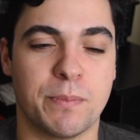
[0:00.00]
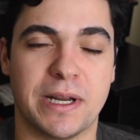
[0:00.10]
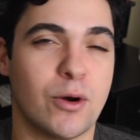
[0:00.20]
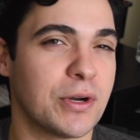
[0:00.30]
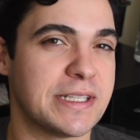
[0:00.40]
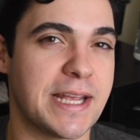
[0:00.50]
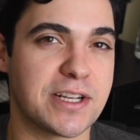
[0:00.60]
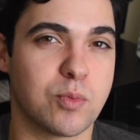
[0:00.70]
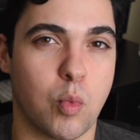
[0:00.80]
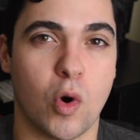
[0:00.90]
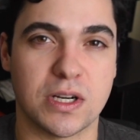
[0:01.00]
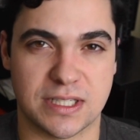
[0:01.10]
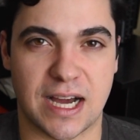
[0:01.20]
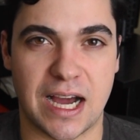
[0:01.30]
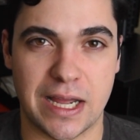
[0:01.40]
but it only takes one
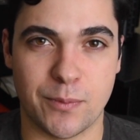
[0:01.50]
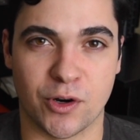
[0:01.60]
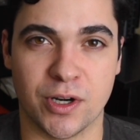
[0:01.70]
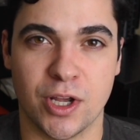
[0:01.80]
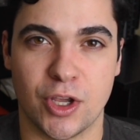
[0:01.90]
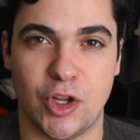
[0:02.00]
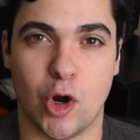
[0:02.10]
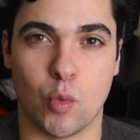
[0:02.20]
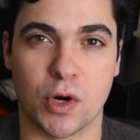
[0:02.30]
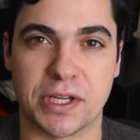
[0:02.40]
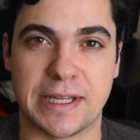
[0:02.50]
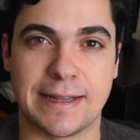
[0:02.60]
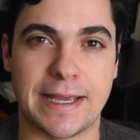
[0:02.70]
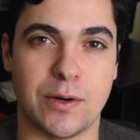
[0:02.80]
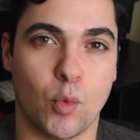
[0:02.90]
time, or working
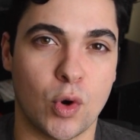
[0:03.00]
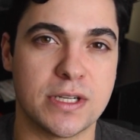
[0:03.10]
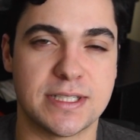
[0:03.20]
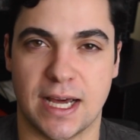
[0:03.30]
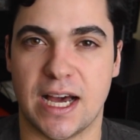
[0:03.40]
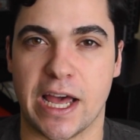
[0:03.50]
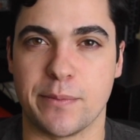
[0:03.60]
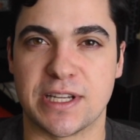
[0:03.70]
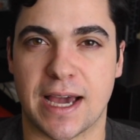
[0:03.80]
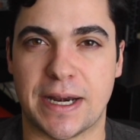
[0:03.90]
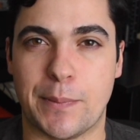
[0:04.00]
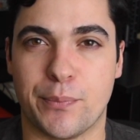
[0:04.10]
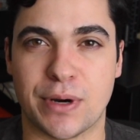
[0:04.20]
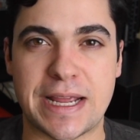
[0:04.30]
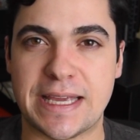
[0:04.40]
late one time to kind of
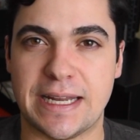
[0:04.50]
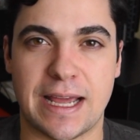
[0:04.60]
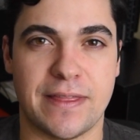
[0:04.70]
break it,